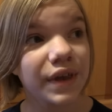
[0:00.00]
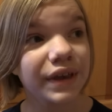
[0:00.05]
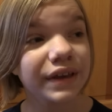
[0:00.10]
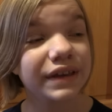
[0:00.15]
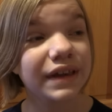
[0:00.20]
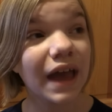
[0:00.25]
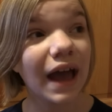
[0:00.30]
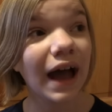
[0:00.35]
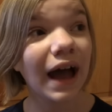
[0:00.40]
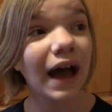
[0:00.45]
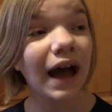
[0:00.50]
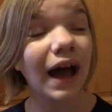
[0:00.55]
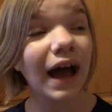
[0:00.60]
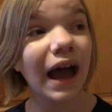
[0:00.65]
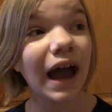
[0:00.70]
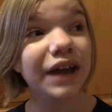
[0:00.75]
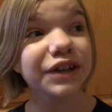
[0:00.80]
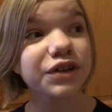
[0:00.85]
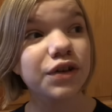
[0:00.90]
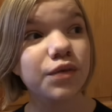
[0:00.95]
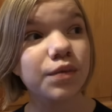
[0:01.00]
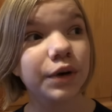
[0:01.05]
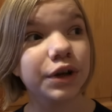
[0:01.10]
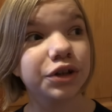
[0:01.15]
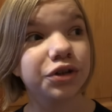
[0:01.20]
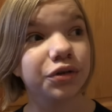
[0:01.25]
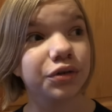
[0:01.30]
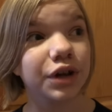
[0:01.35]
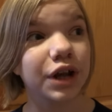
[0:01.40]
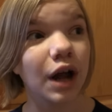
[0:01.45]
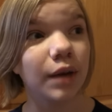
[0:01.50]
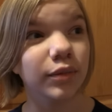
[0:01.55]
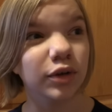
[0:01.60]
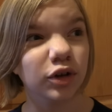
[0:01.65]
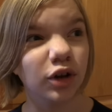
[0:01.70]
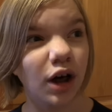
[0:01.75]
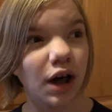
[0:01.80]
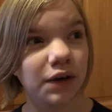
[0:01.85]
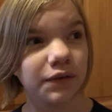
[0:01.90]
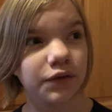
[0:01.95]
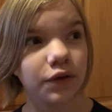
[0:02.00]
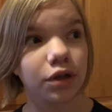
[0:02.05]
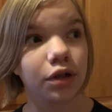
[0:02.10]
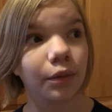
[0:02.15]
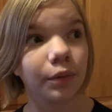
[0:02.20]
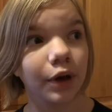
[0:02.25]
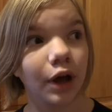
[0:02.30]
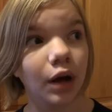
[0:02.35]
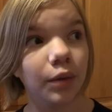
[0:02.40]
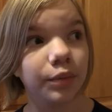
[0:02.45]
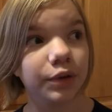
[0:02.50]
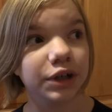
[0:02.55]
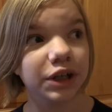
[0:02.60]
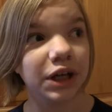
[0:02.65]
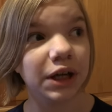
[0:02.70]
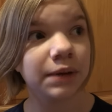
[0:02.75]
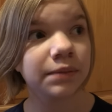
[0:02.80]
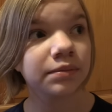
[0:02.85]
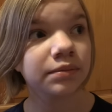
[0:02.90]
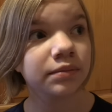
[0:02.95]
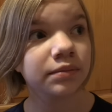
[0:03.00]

Yeah, I just wanted you to come along for some company.